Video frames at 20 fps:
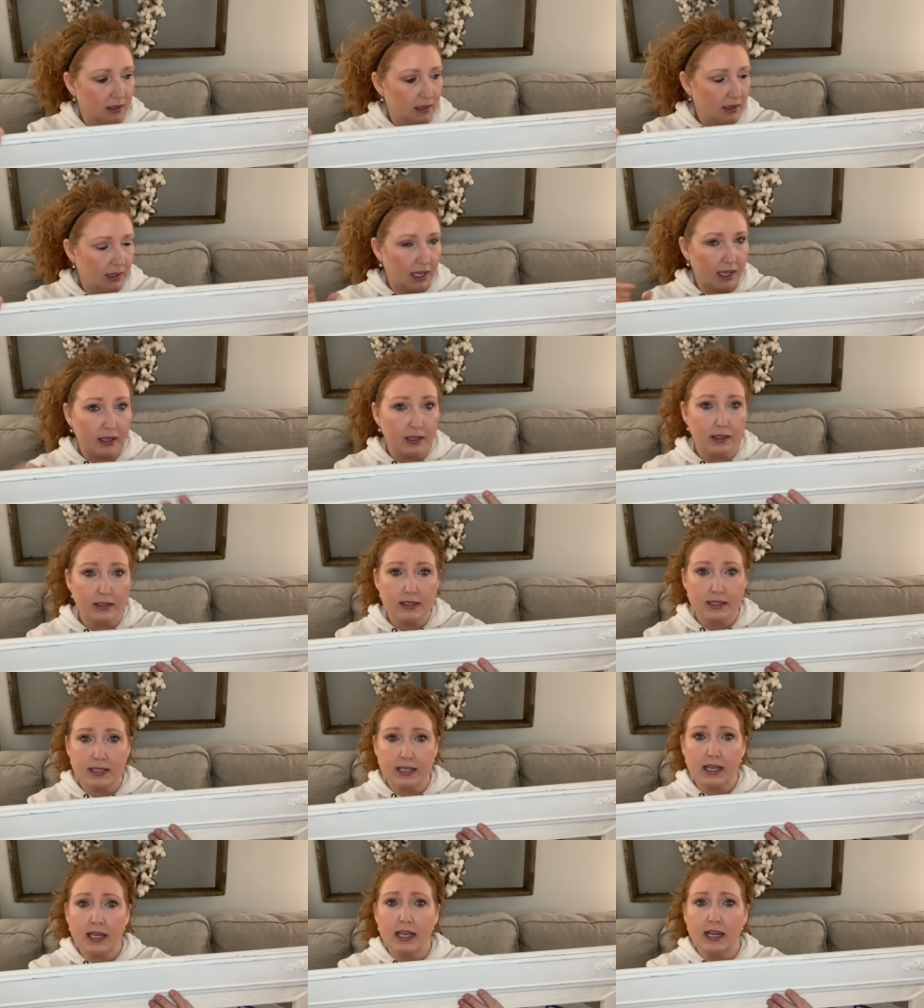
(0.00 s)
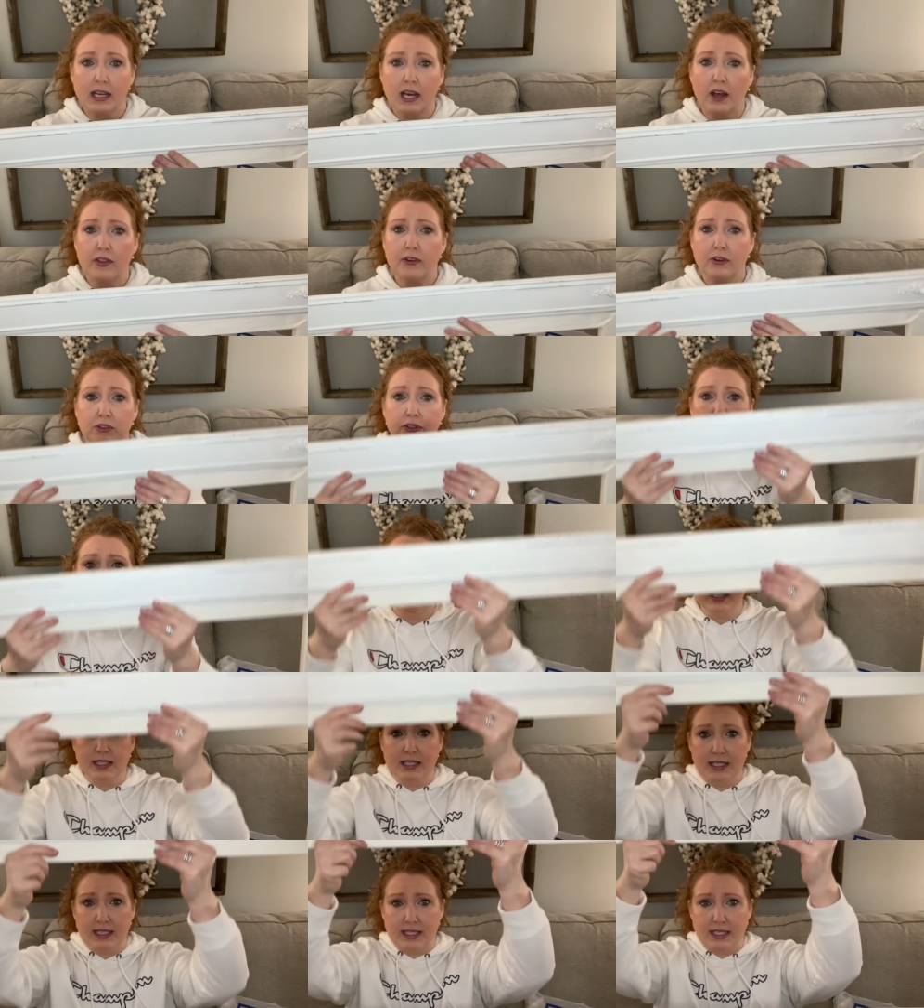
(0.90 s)
like sticking other
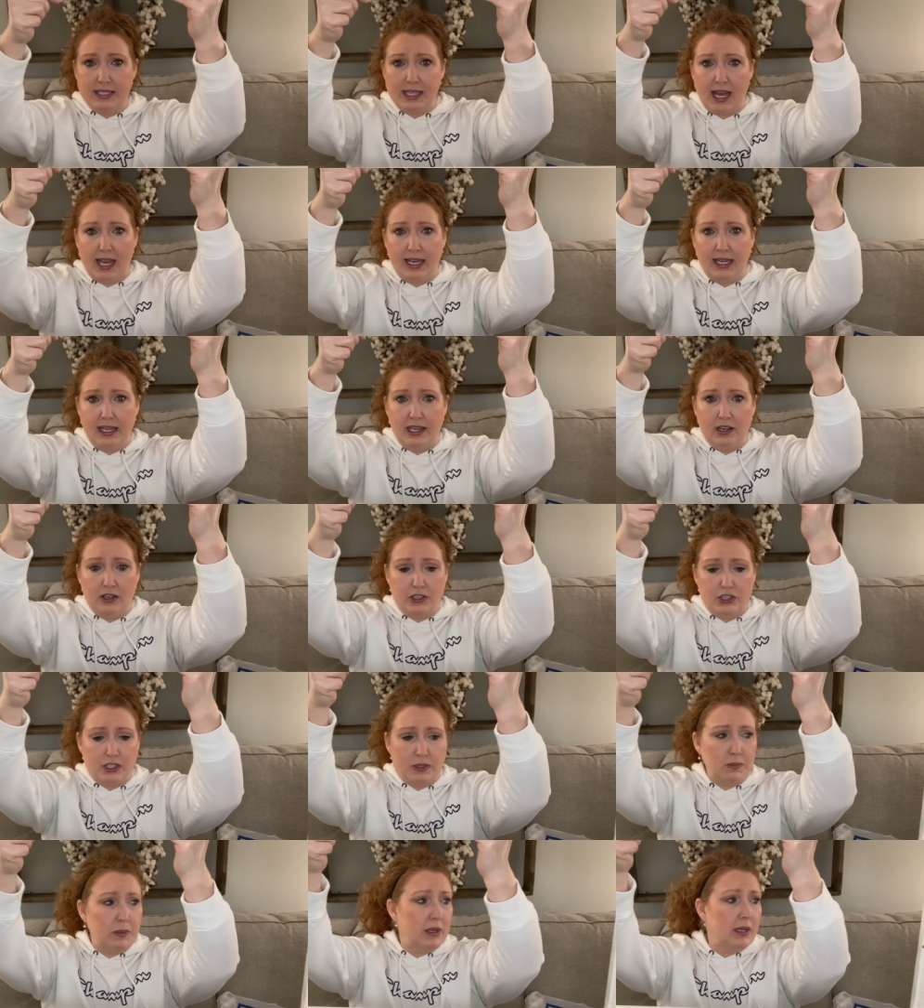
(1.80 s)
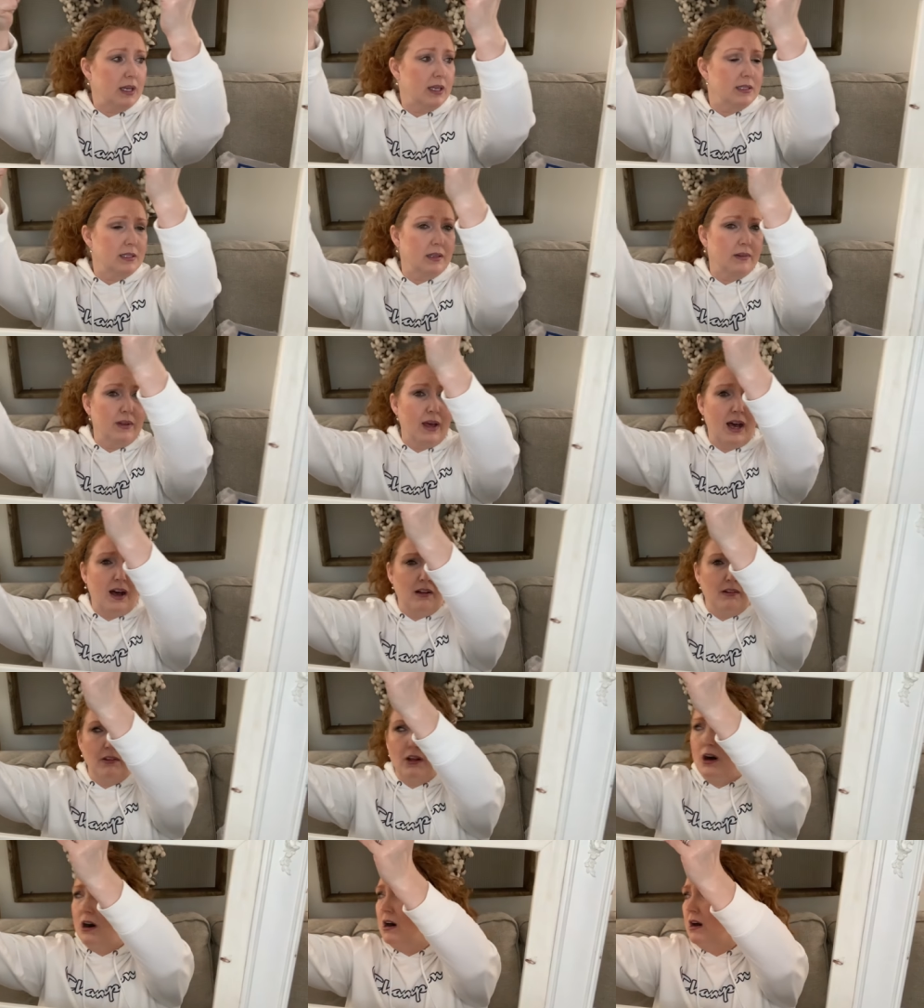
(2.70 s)
things inside here just because of how
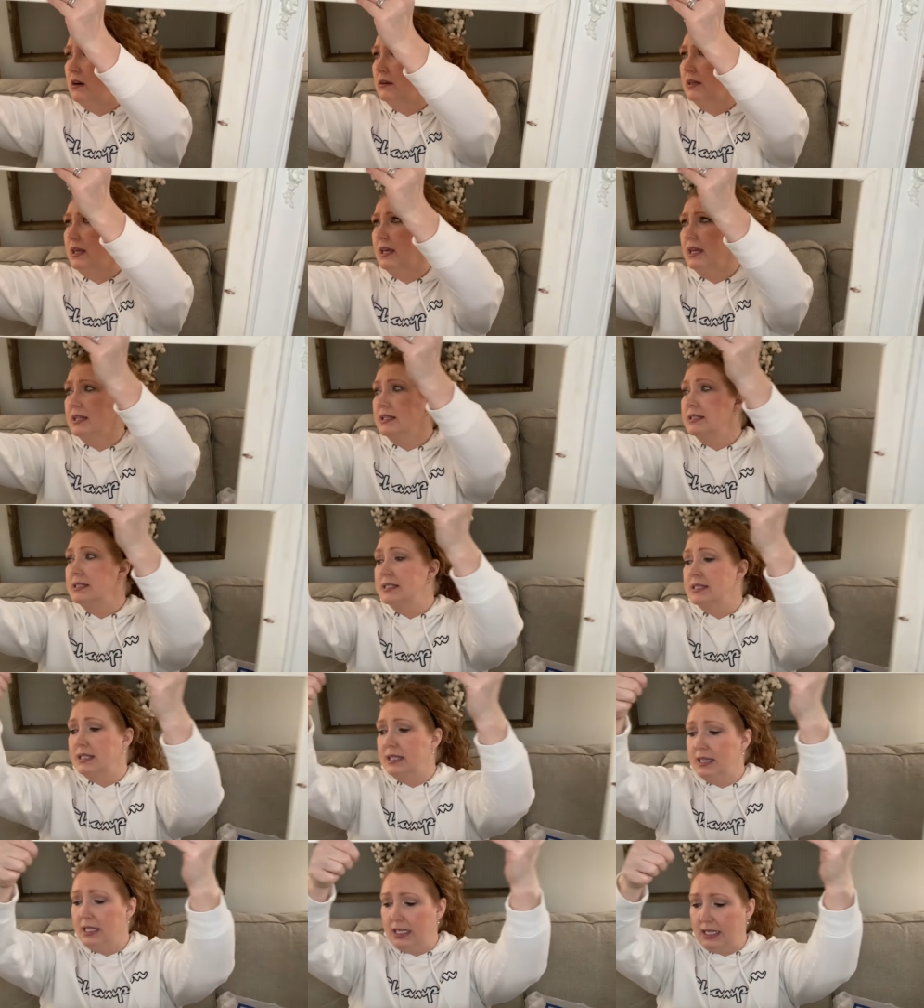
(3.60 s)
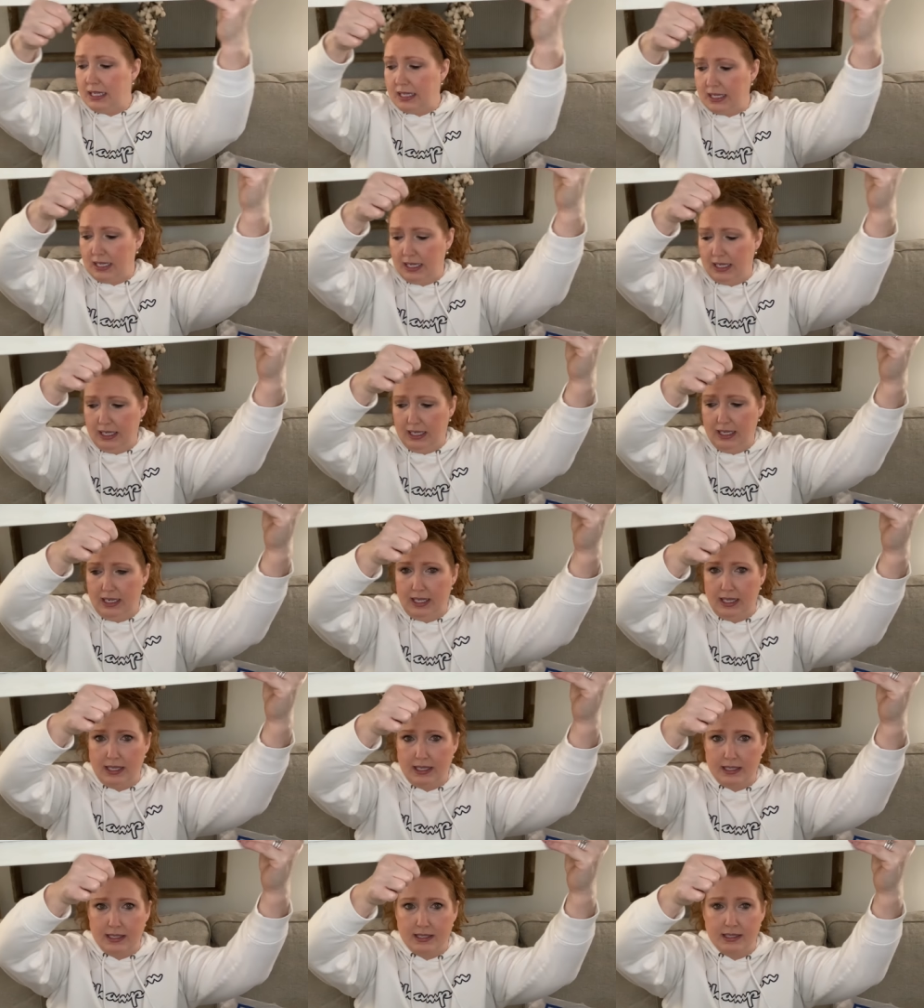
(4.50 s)
long and skinny it
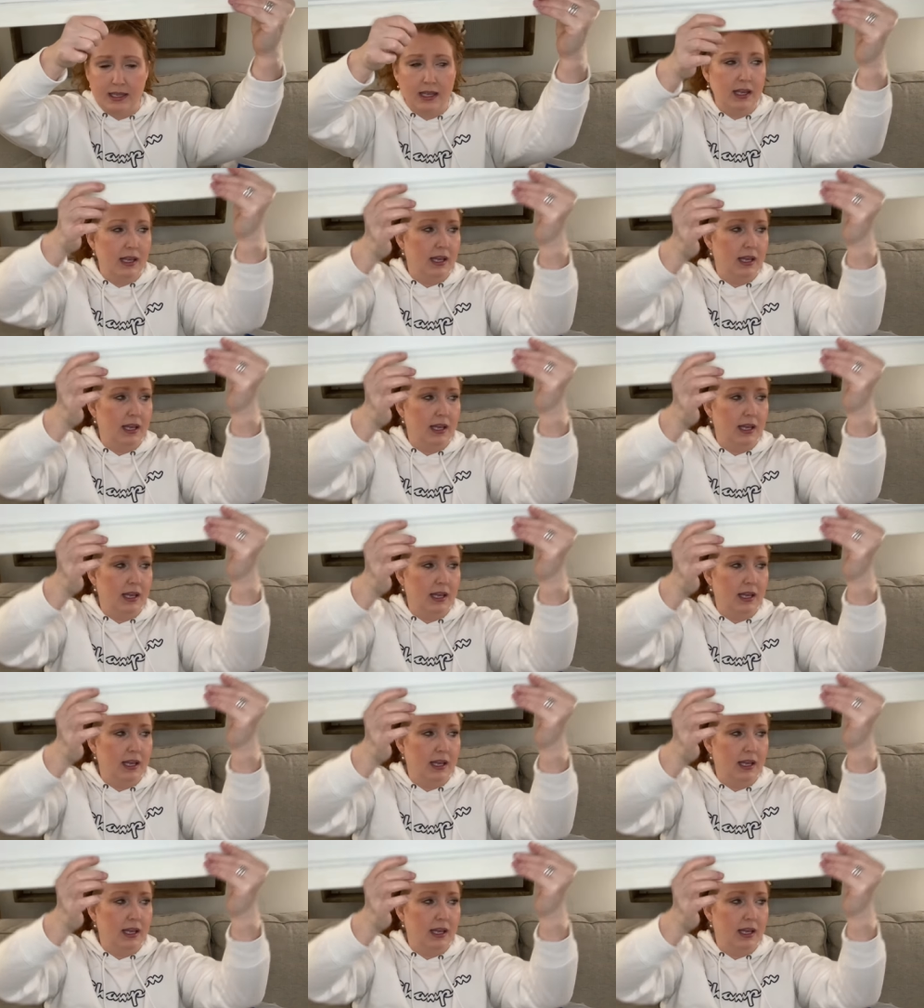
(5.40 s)
is.